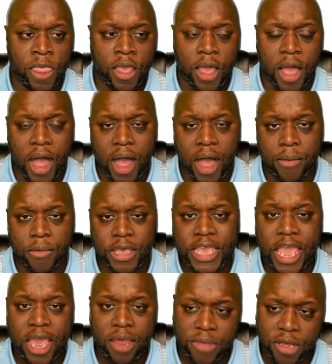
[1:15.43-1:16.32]
Um, it
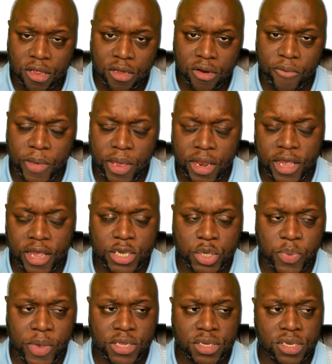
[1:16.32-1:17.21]
can be a little bit
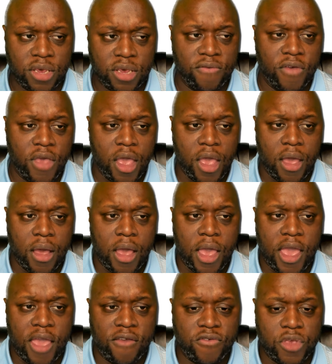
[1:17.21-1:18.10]
expensive.
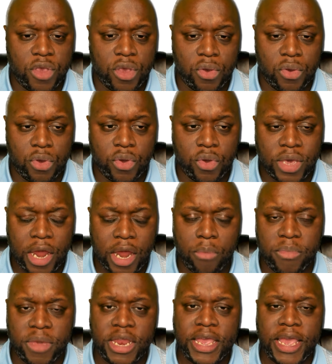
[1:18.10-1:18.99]
If you you can
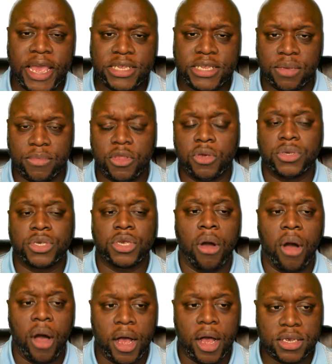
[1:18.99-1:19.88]
help mitigate some of those
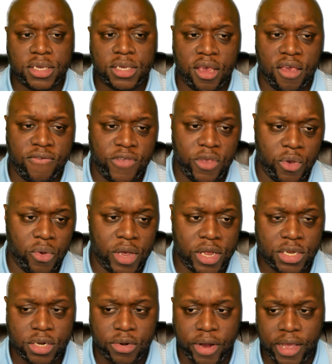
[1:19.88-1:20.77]
costs if you
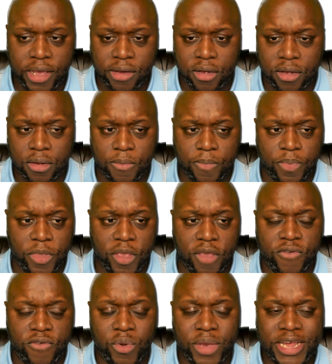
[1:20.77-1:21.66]
integrate
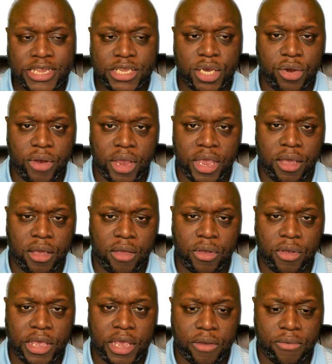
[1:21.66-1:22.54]
if you integrate
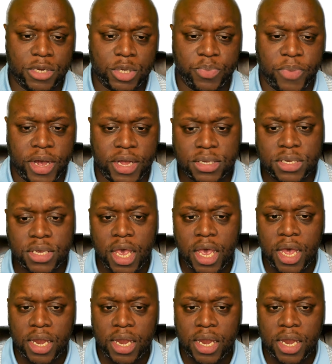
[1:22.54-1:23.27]
GetResponse.